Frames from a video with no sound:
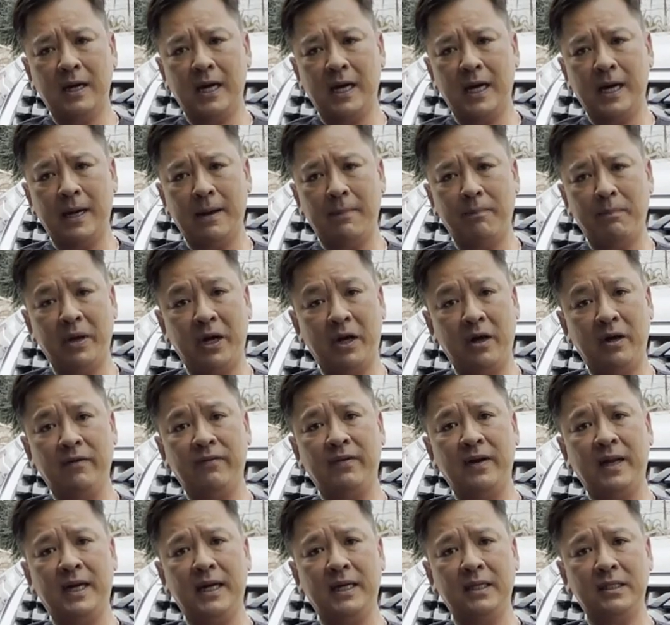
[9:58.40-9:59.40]
uh, pair
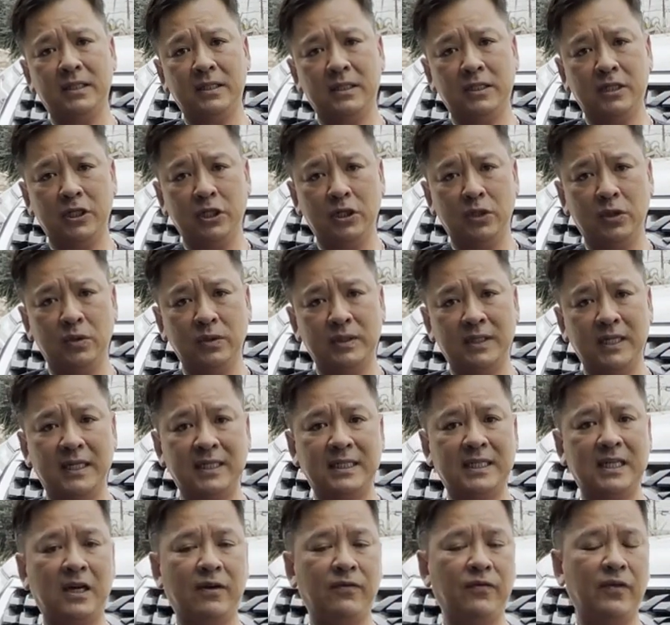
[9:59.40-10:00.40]
of lights to
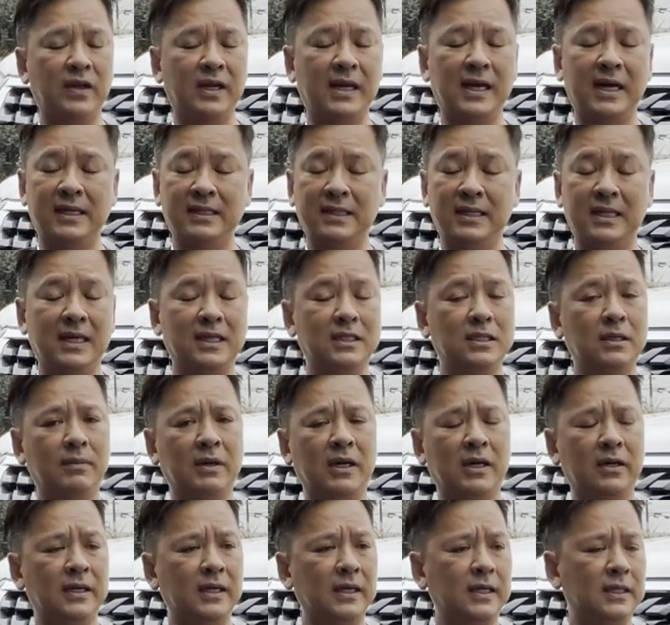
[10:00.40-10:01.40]
test out for you guys, and that's
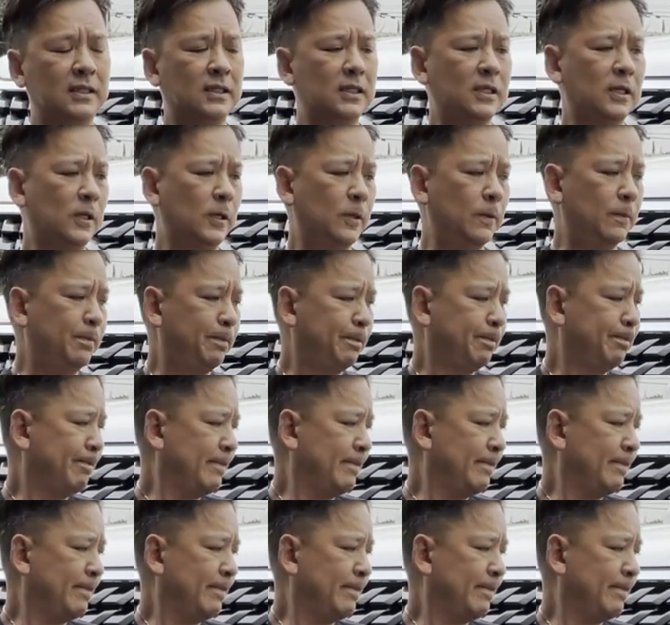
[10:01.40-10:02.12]
about it. So,